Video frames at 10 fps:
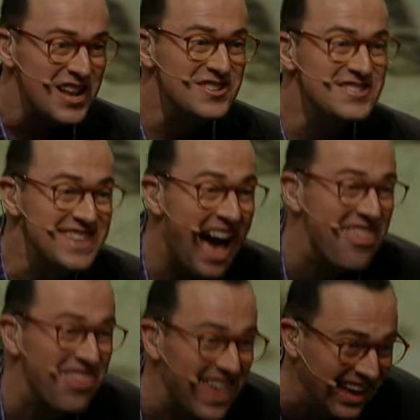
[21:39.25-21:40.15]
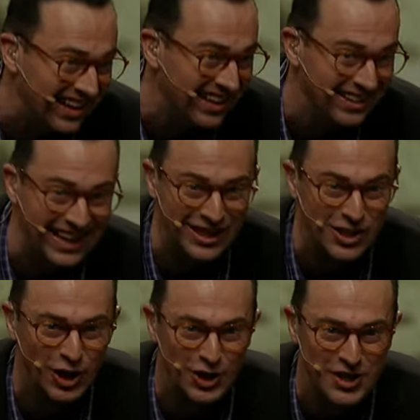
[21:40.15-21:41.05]
nothing like the
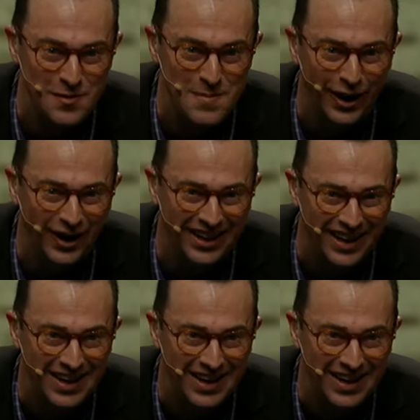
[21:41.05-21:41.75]
Church of America.